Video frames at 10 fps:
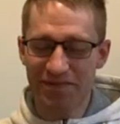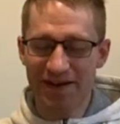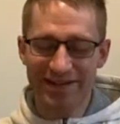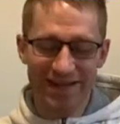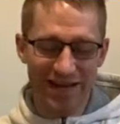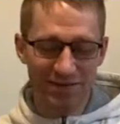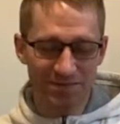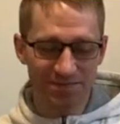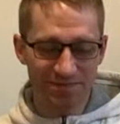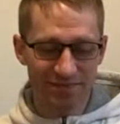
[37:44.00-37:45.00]
it down
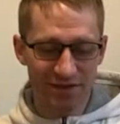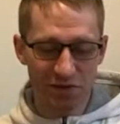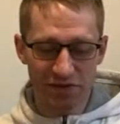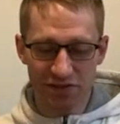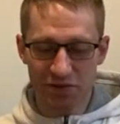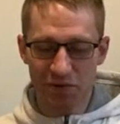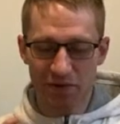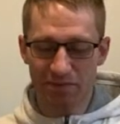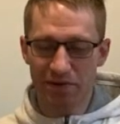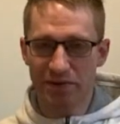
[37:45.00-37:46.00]
to its core
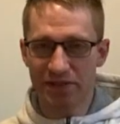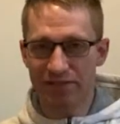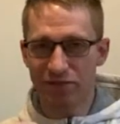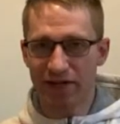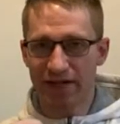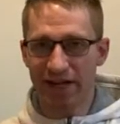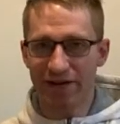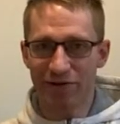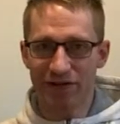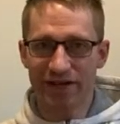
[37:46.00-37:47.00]
component of drinking a
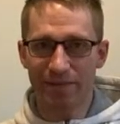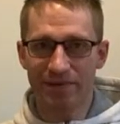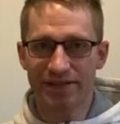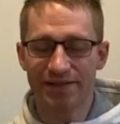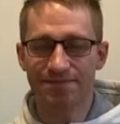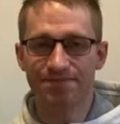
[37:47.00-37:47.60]
good cup of tea.